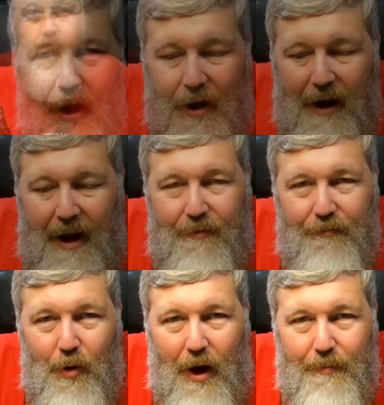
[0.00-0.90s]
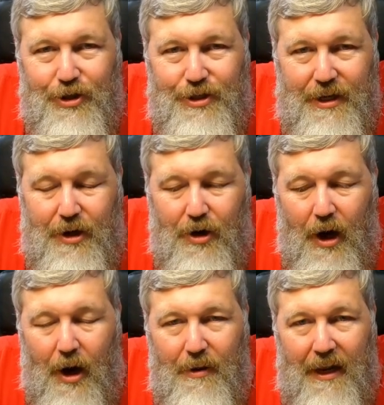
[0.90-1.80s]
All right, I have a few options here,
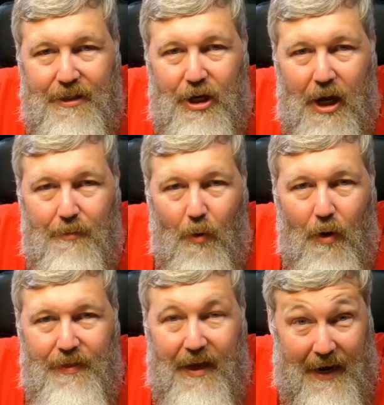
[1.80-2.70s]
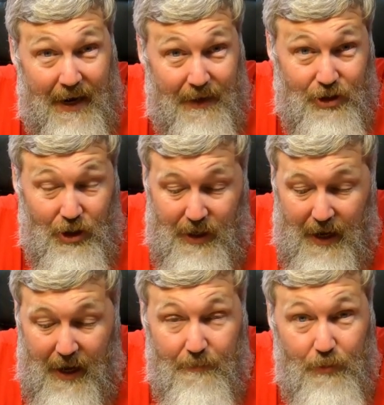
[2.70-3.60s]
um, but let's talk about one that I actually
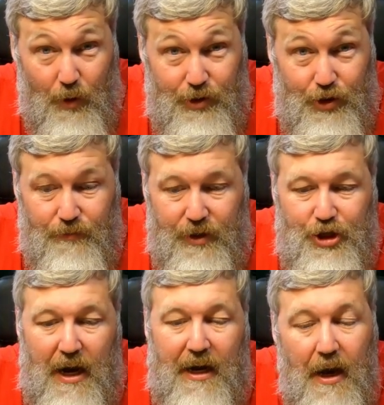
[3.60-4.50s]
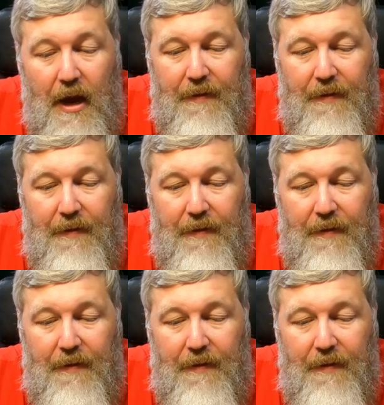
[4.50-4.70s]
am going to reject,